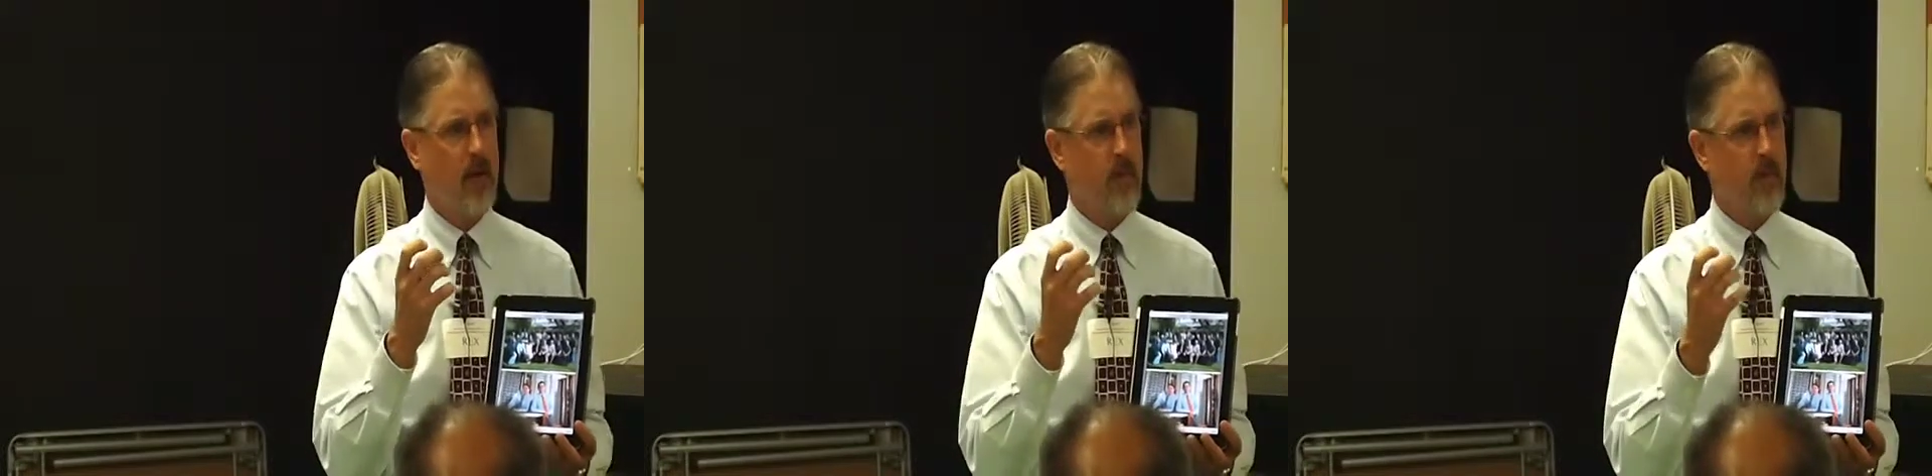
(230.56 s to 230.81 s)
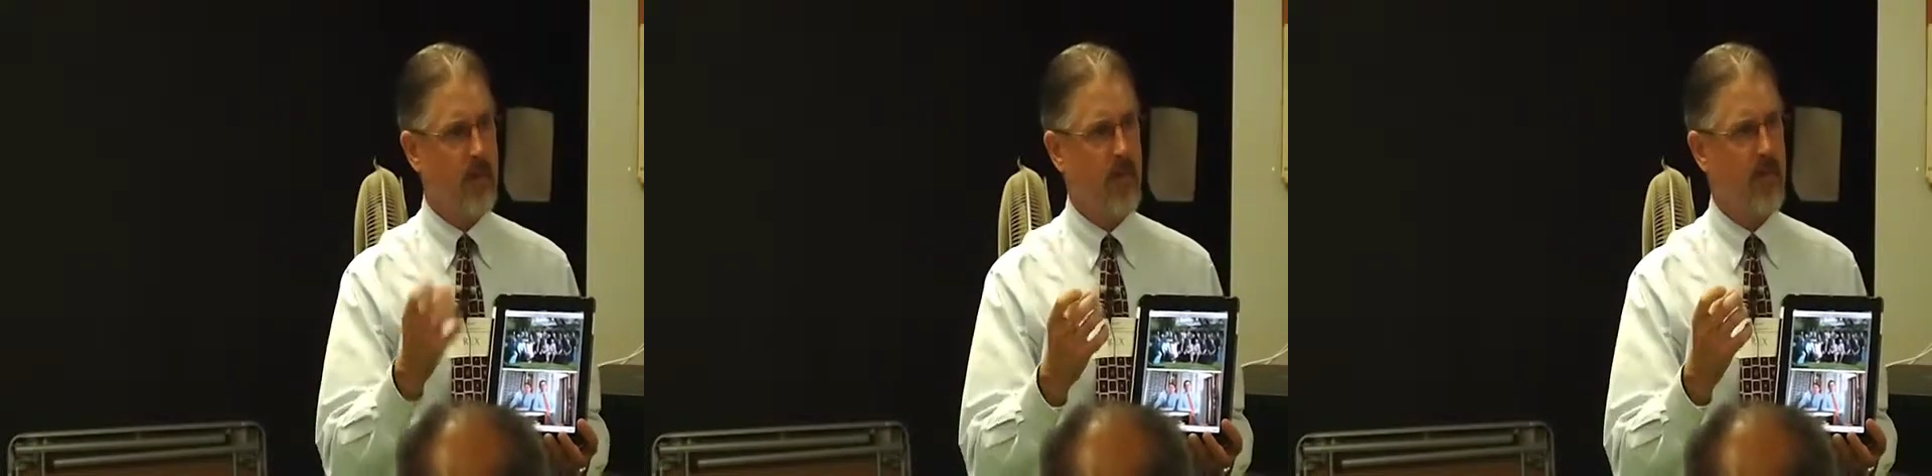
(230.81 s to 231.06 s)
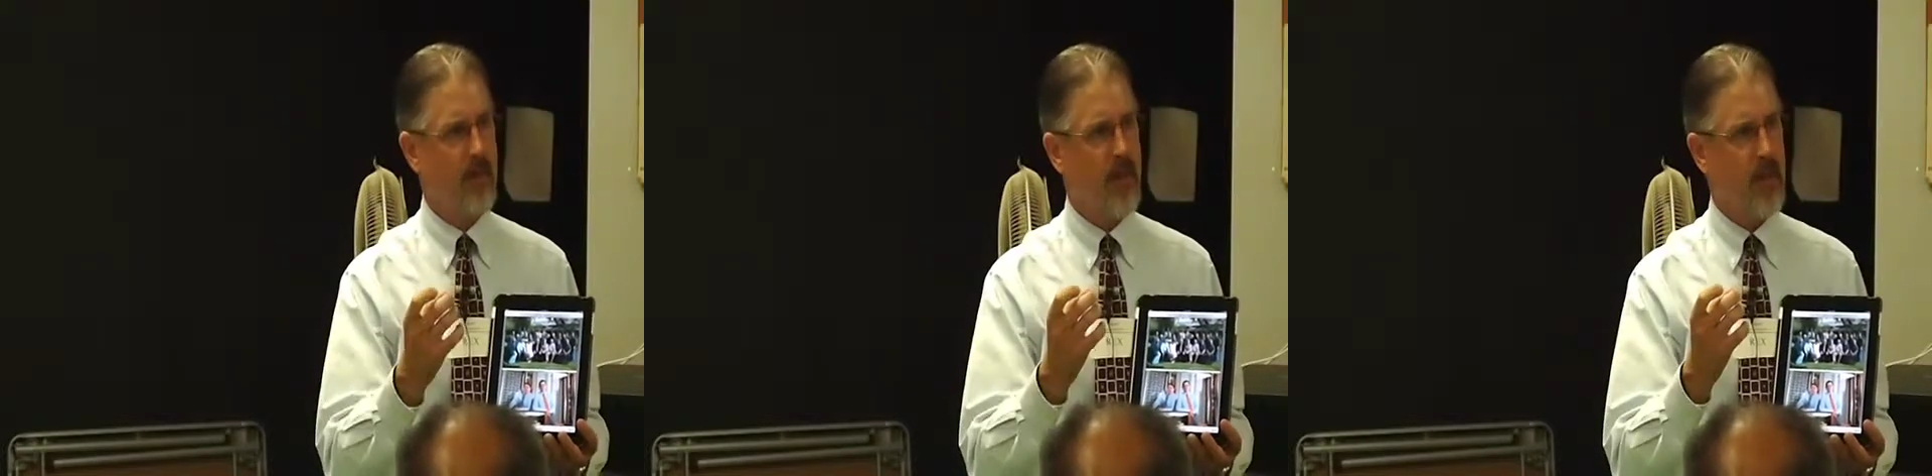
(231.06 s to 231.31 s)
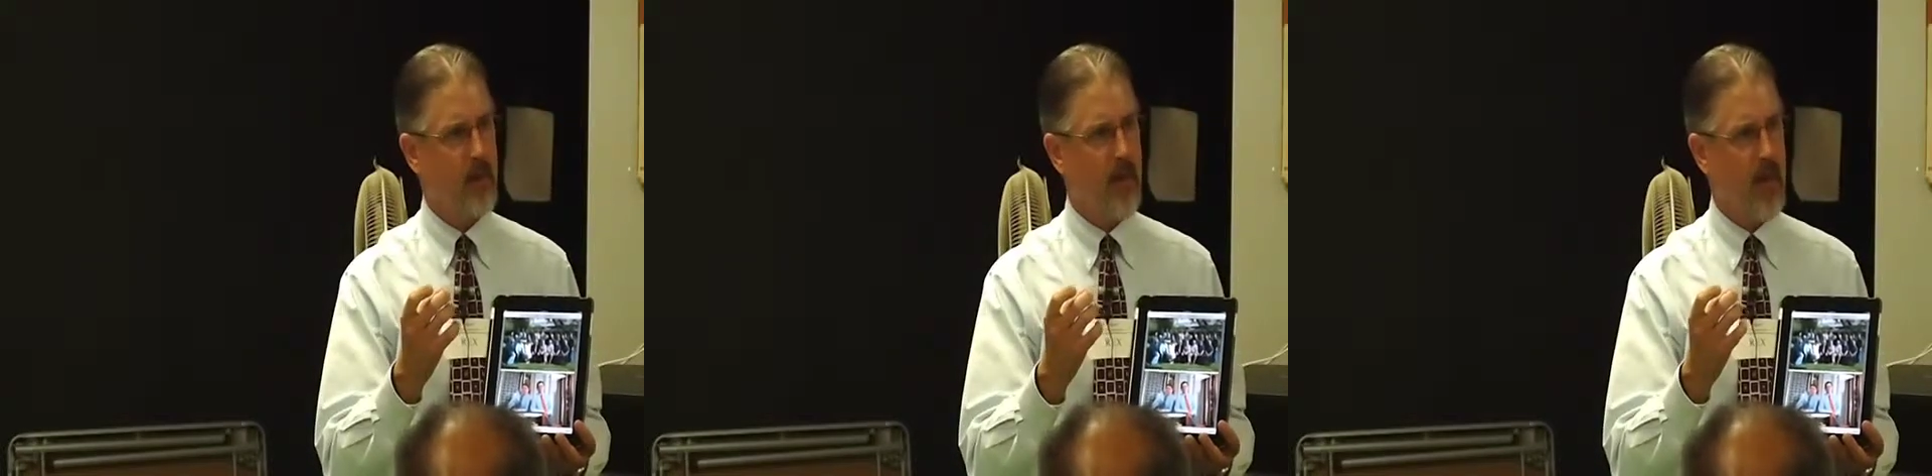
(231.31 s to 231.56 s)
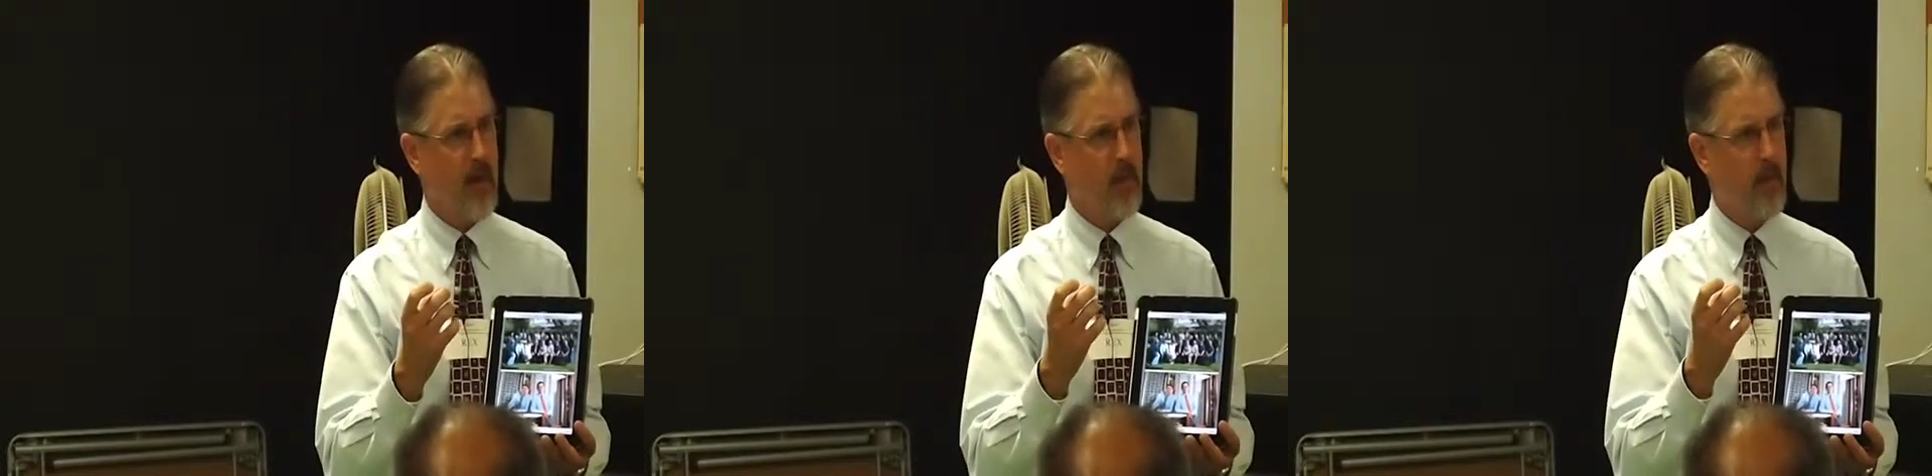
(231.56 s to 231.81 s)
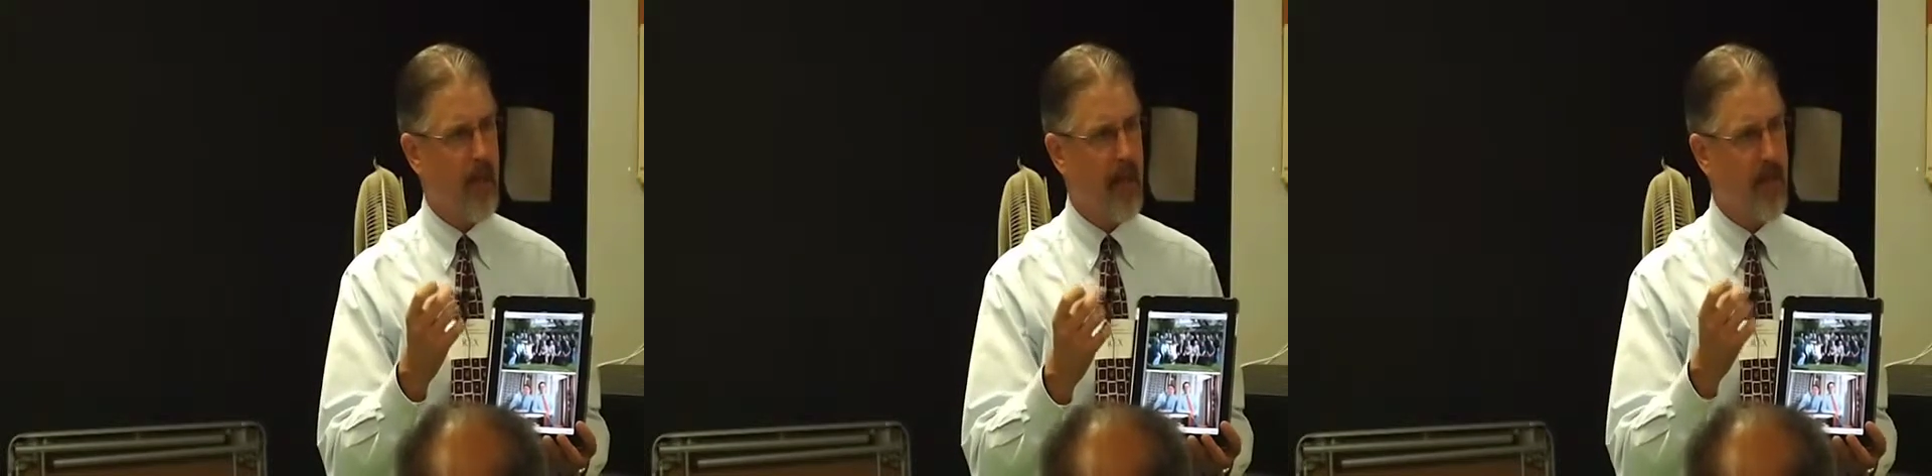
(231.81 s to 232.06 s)
stuff on
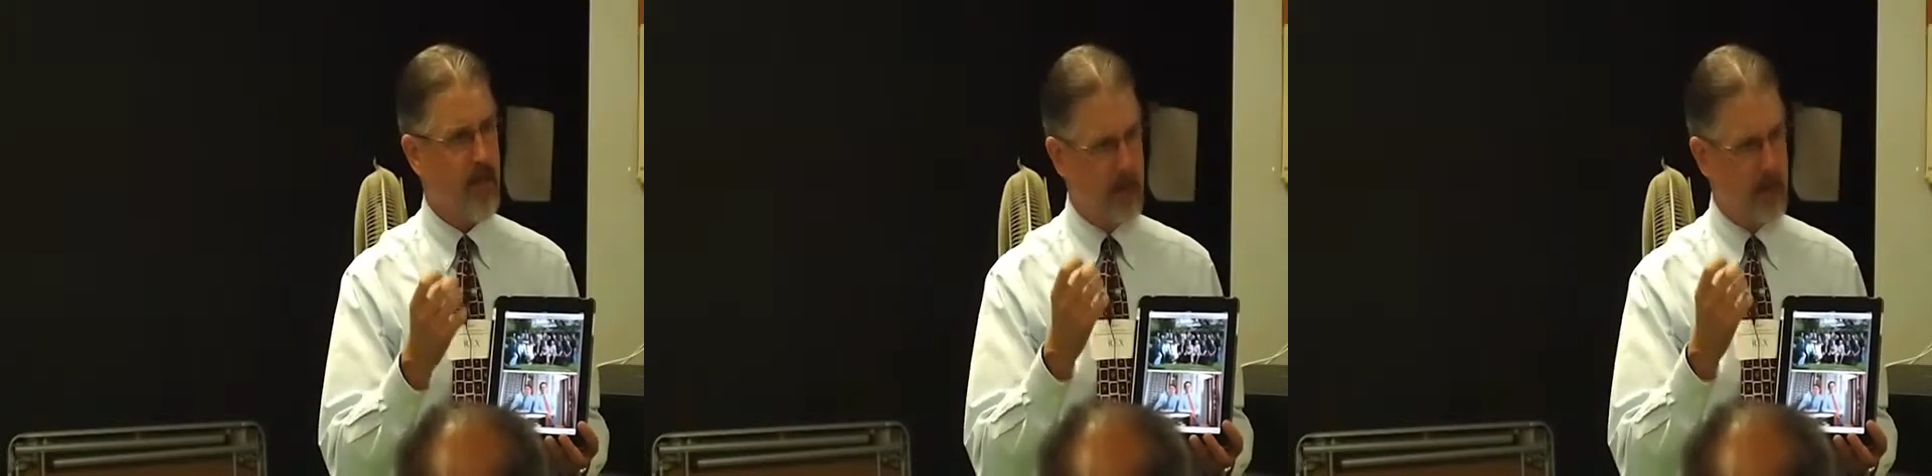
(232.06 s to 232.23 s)
the band.